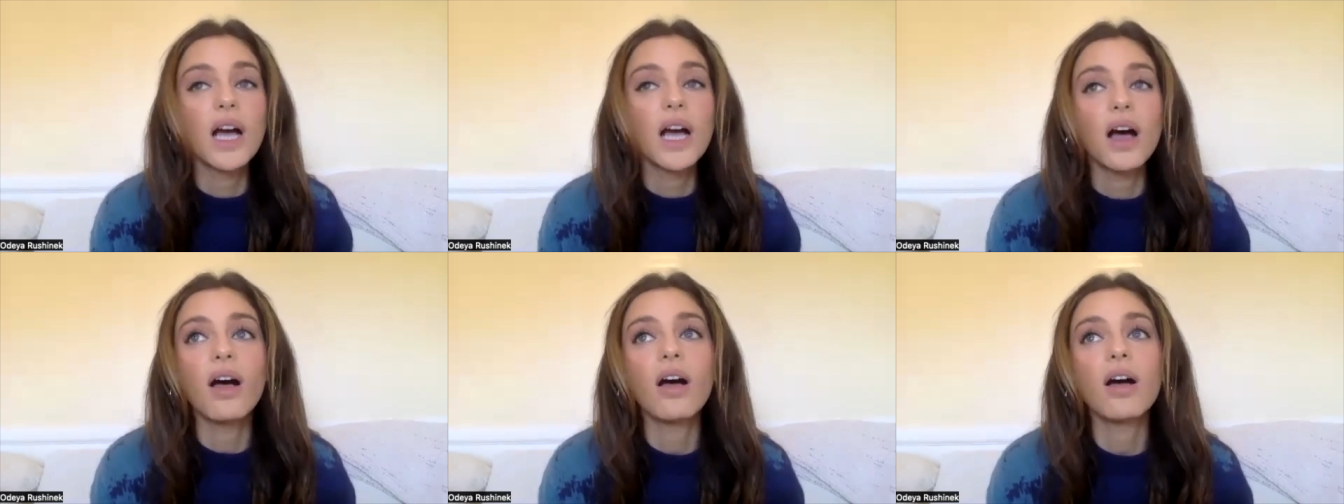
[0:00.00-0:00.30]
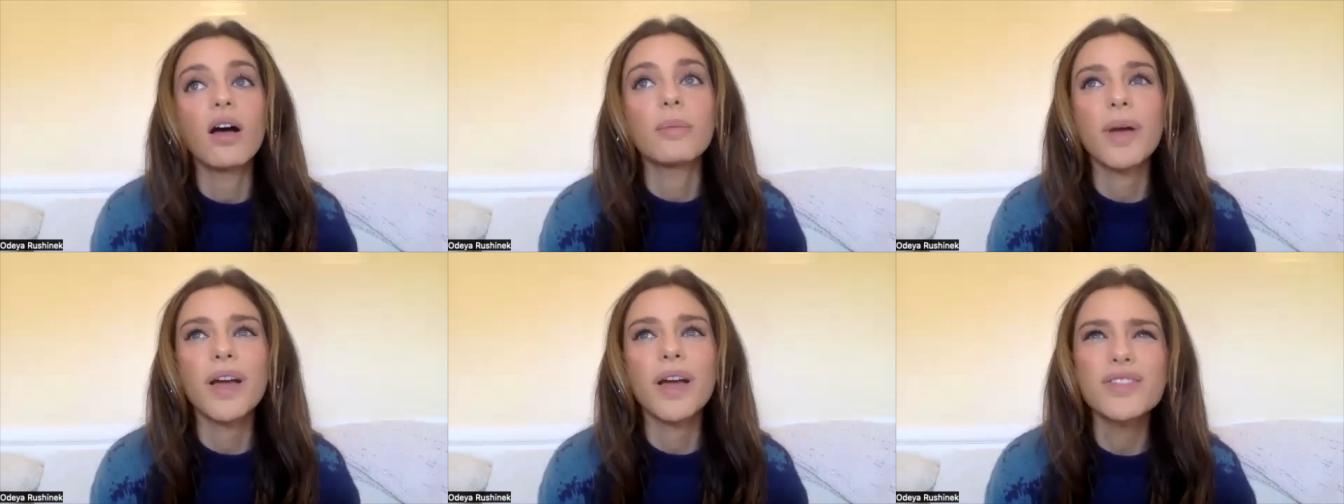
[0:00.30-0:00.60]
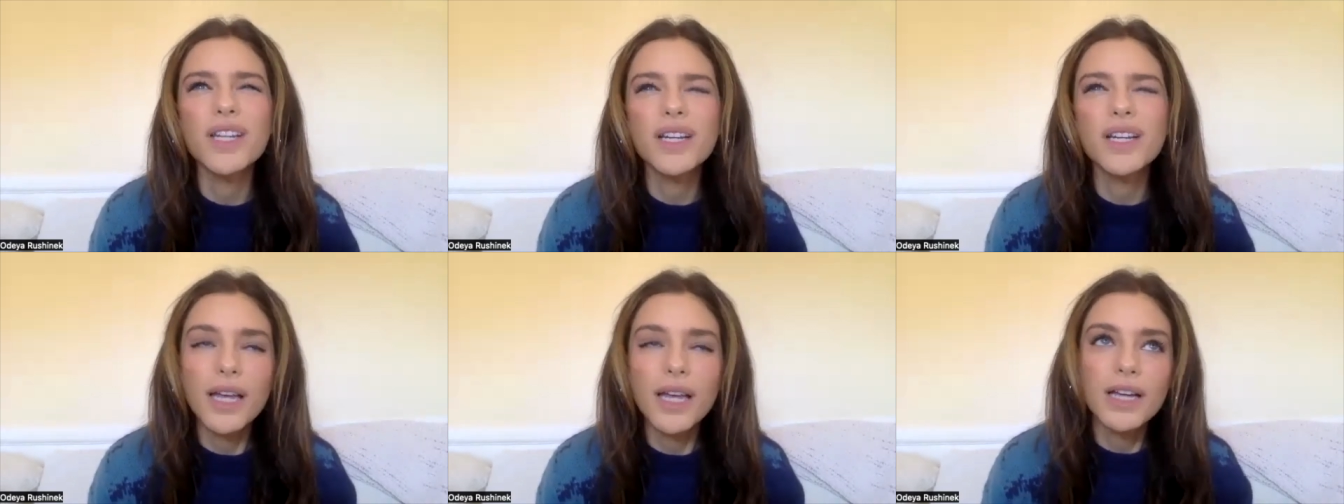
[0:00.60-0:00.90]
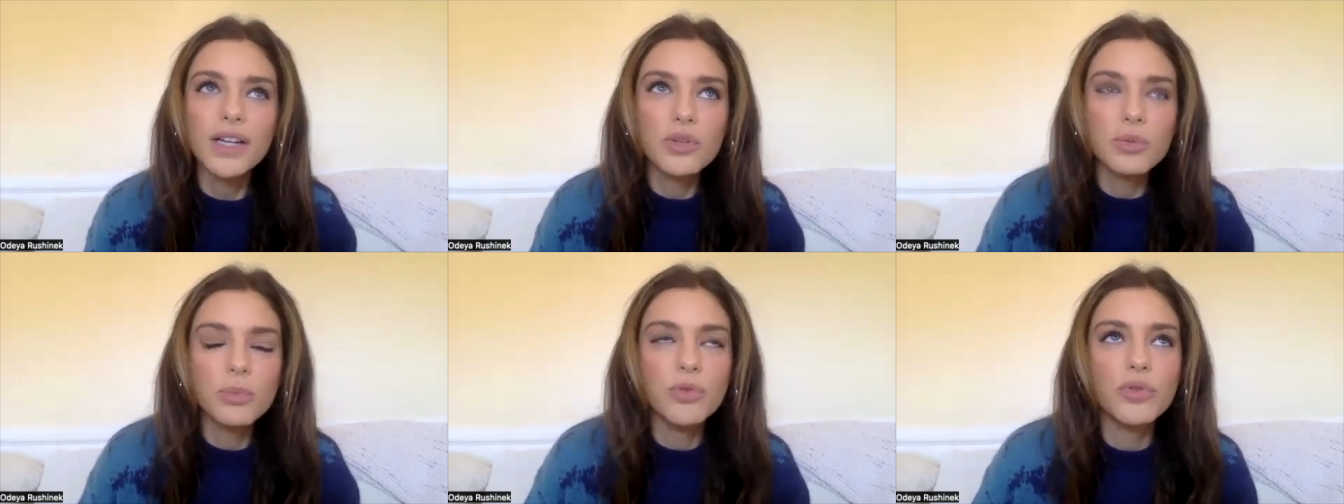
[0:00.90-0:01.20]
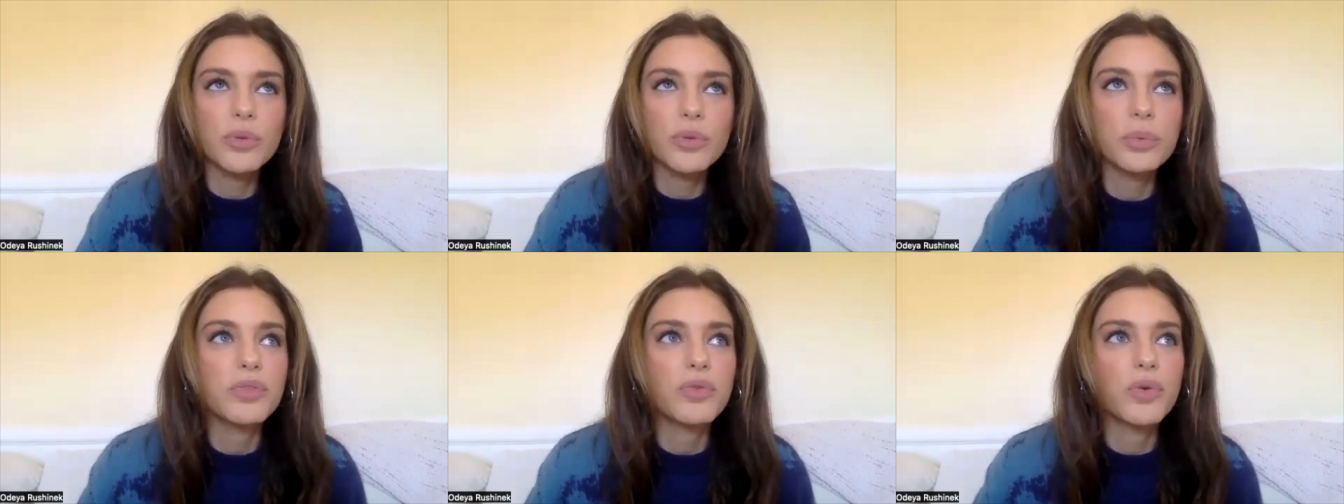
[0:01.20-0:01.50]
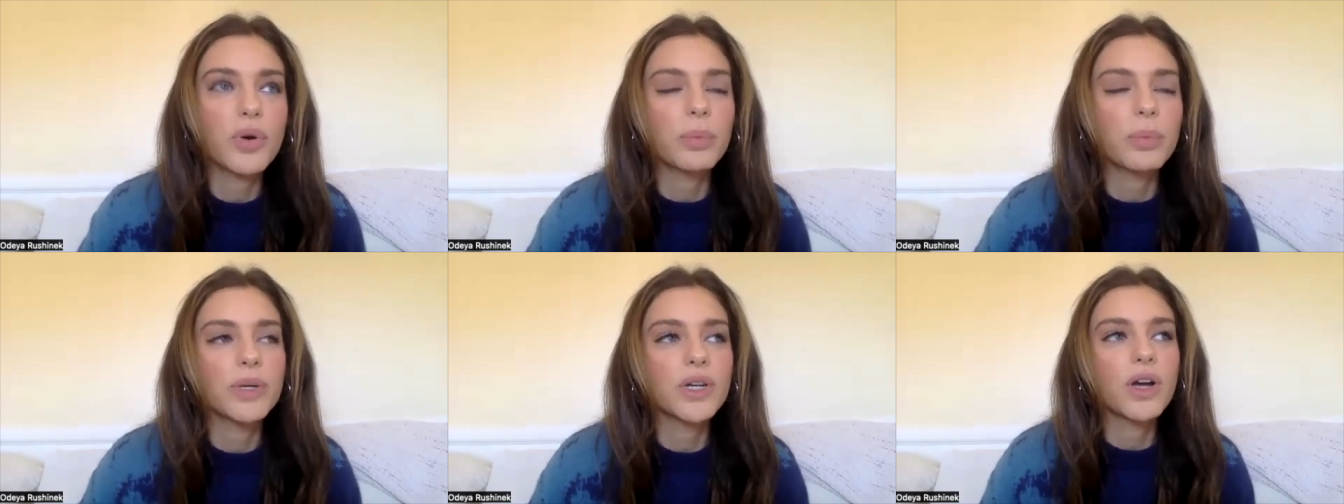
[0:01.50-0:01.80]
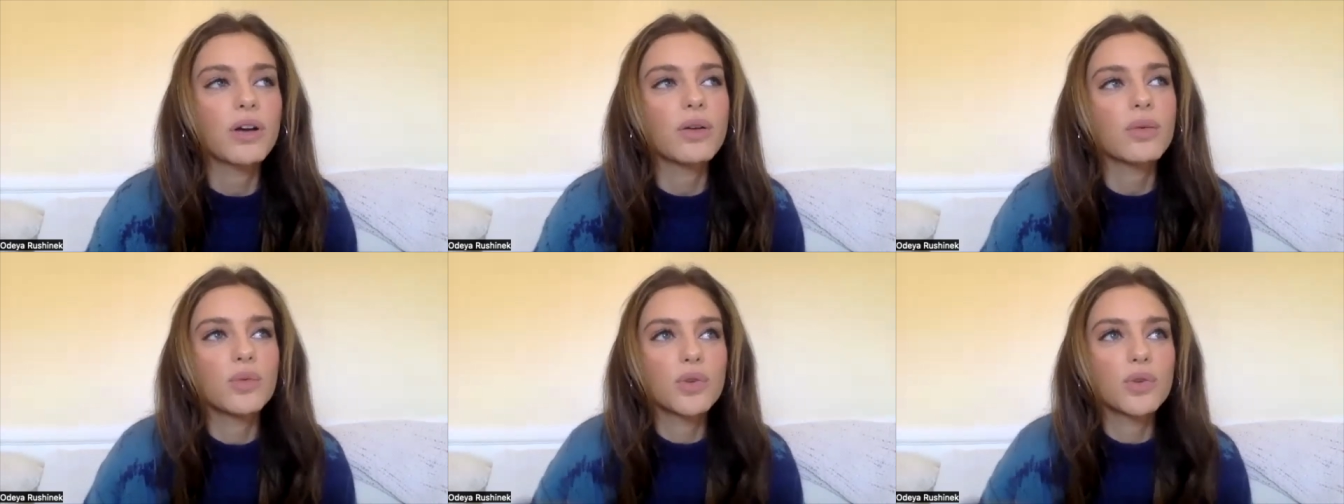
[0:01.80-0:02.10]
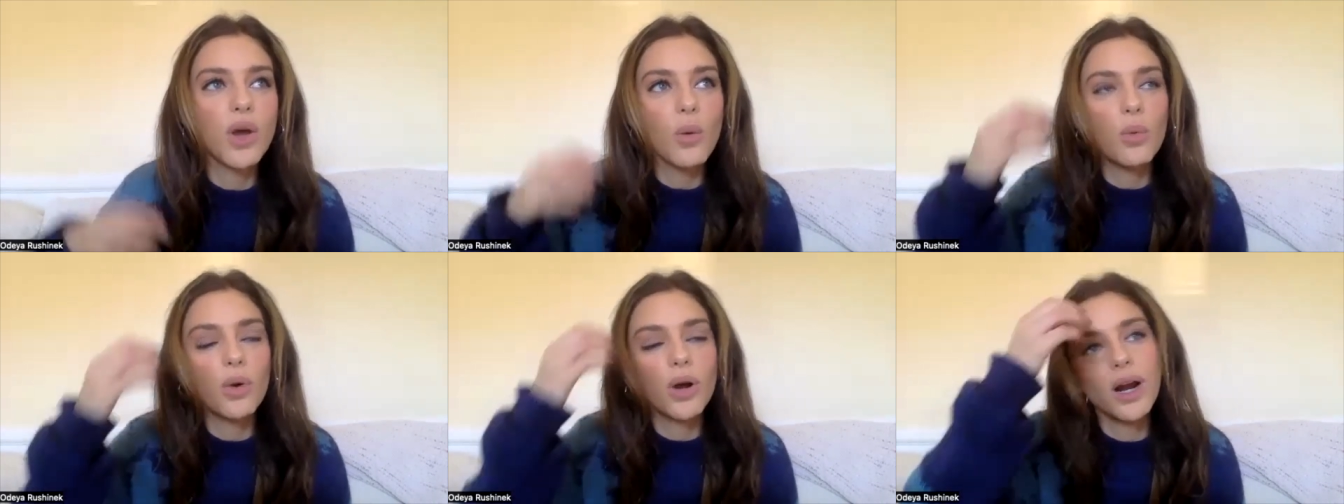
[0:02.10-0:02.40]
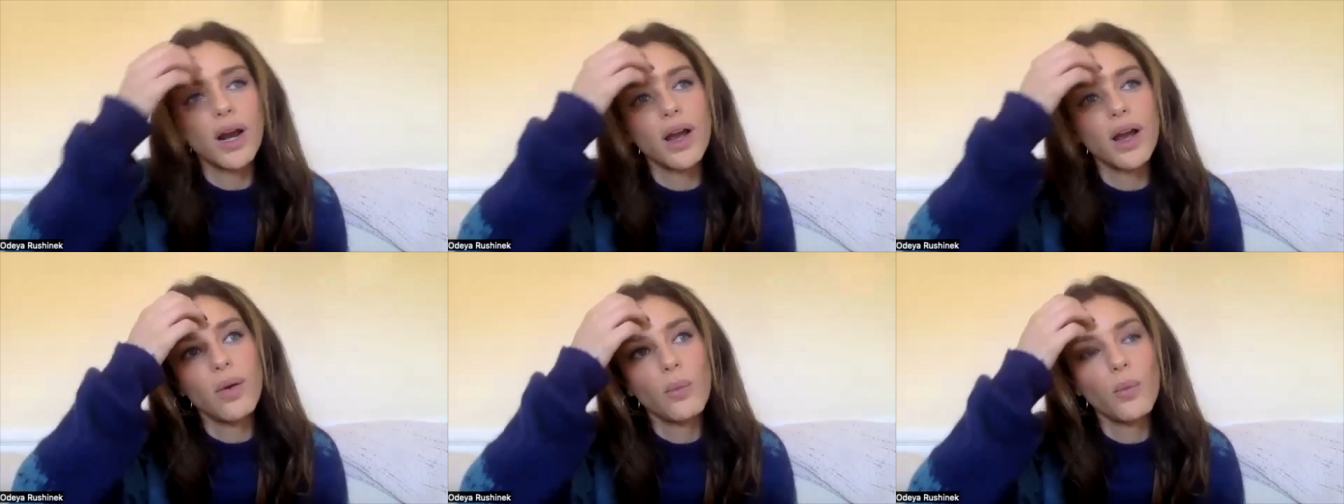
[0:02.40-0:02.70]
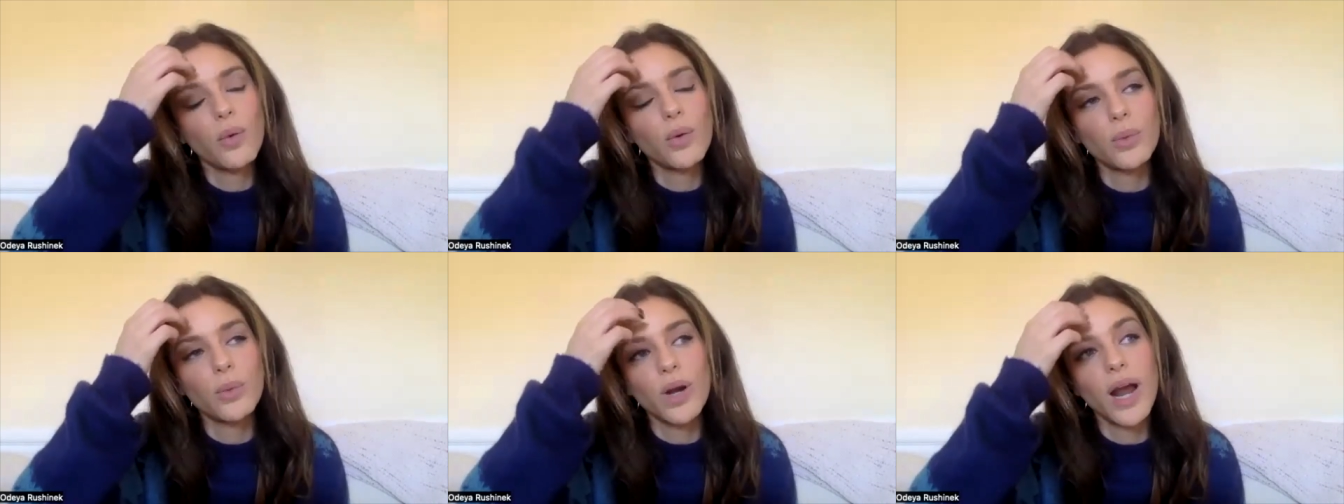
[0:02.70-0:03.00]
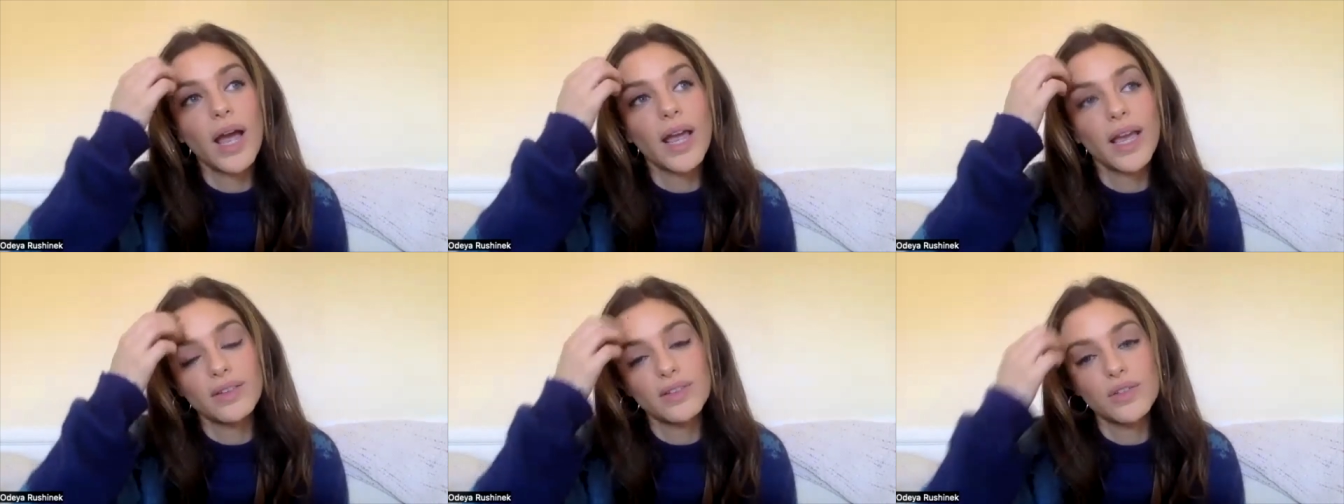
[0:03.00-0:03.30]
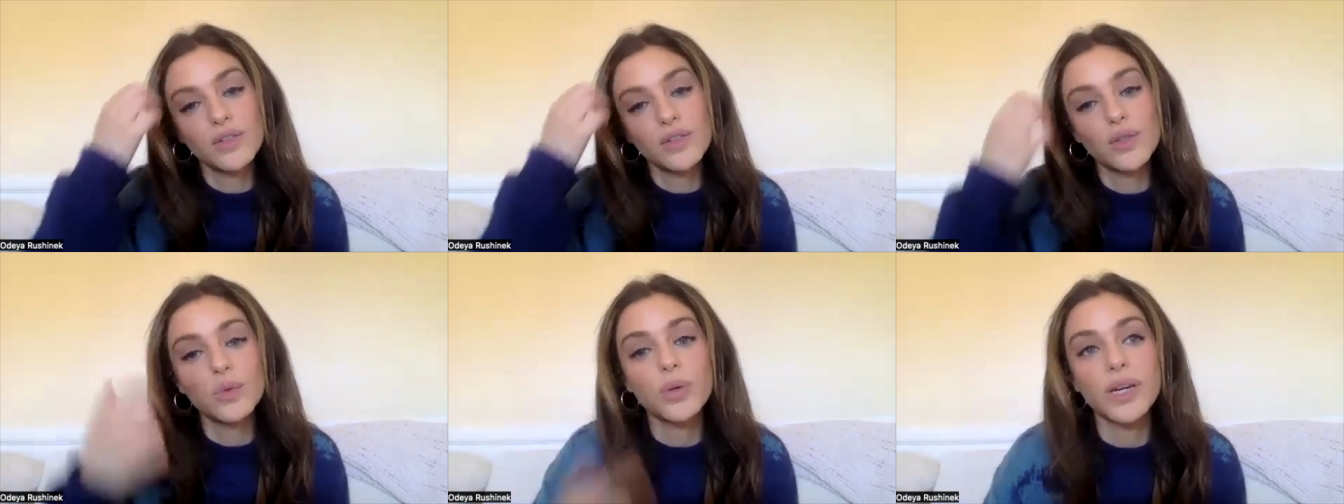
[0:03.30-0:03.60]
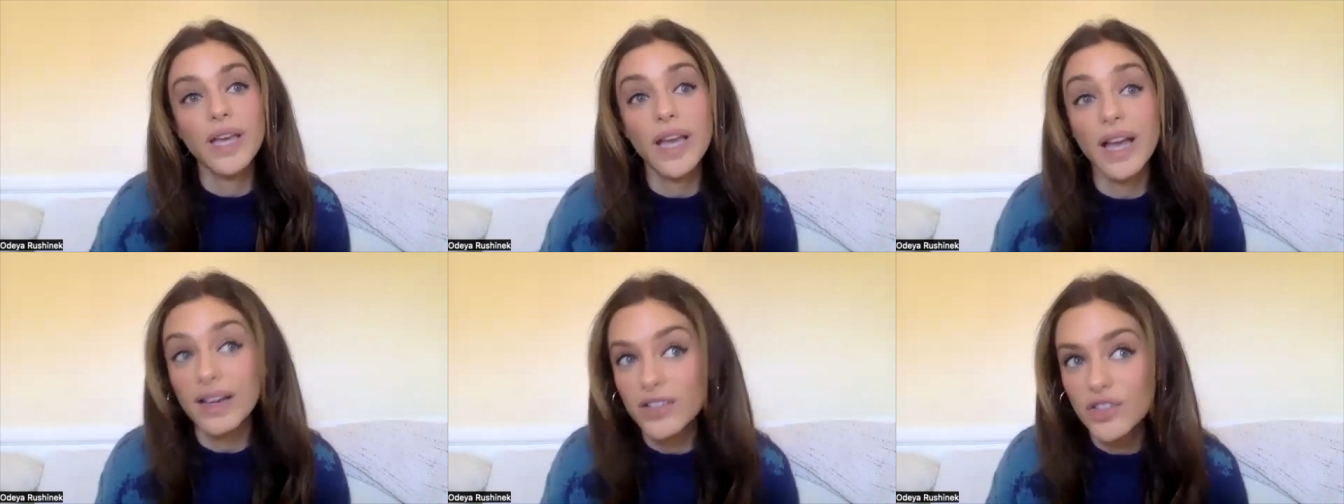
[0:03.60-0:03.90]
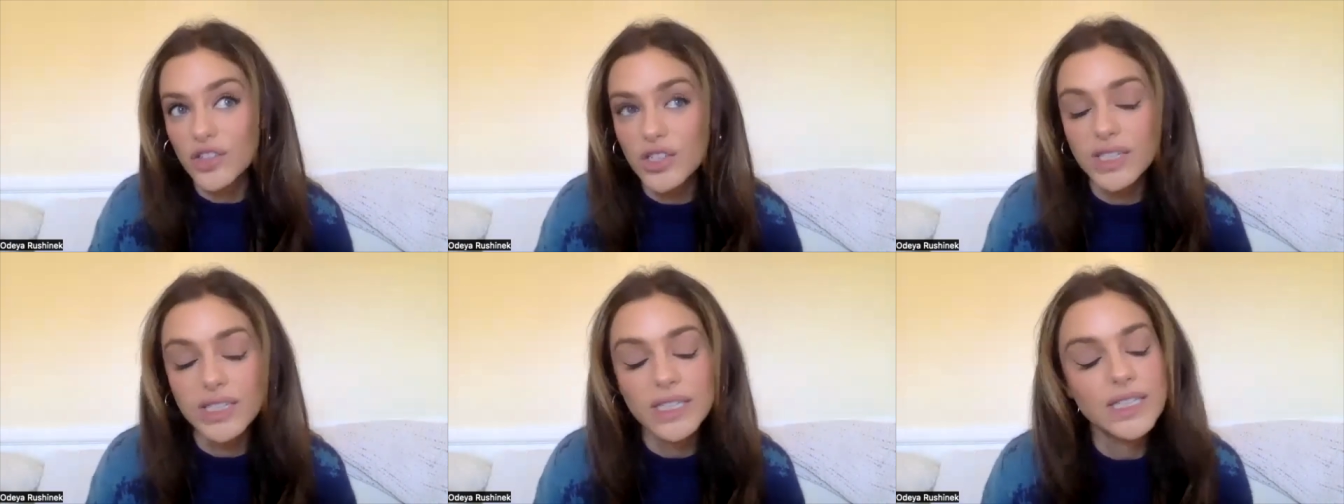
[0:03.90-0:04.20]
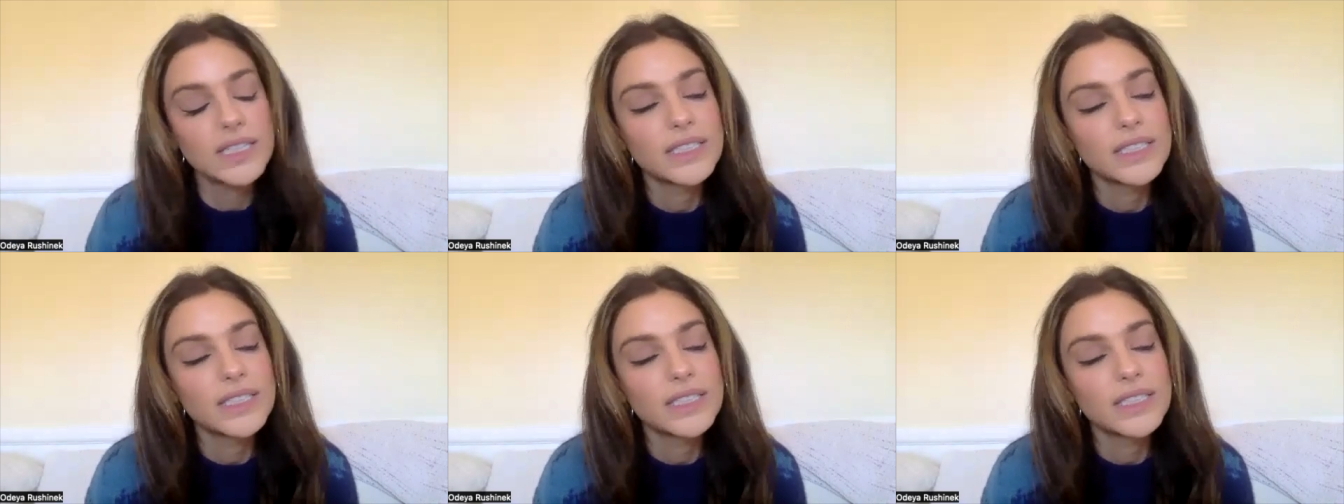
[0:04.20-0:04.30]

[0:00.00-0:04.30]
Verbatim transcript: Um, I've done an action movie before, but not not where one where I had to do any action.